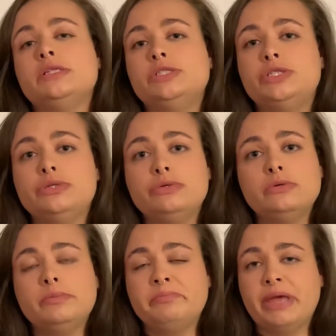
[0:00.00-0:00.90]
Two
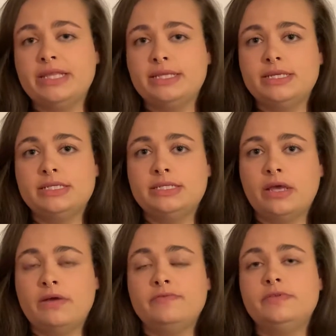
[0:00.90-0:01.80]
methods
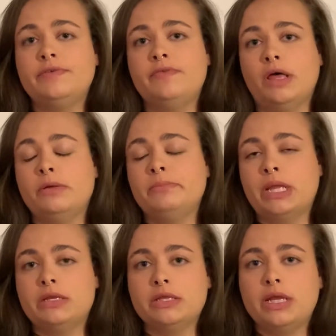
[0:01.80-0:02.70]
of
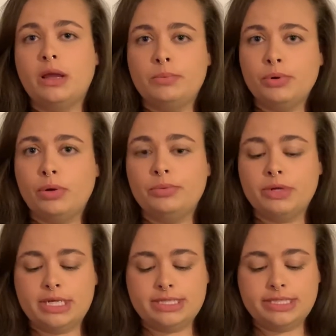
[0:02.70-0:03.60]
developmentally appropriate
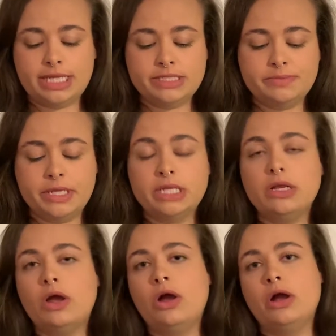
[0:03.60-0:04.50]
assessment
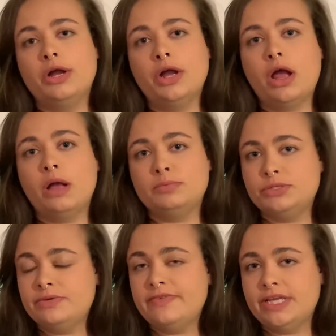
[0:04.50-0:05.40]
are
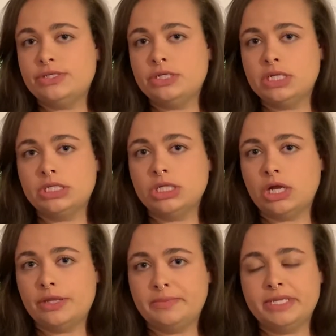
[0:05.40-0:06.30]
observation and
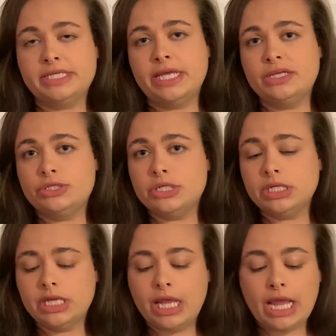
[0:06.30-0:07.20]
documentation,
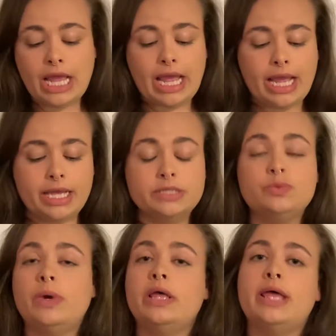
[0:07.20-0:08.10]
as
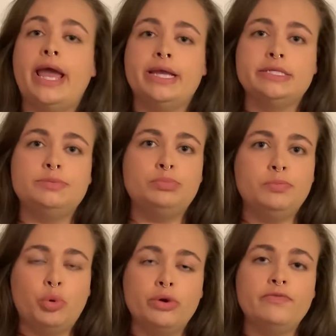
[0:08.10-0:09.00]
well as
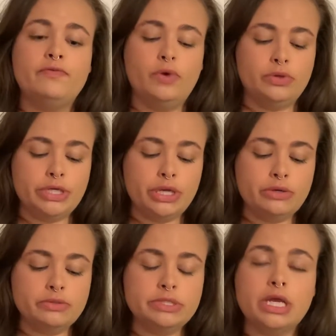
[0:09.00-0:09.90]

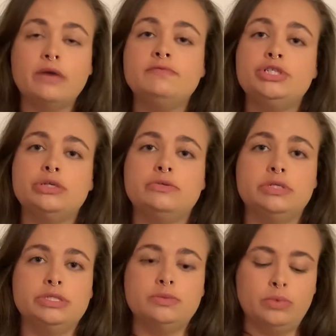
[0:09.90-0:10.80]
portfolios of
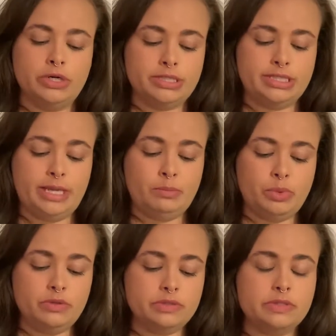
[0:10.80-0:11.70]
children's work
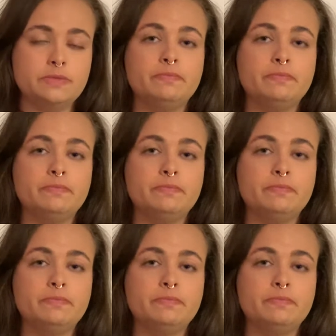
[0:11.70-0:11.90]
samples.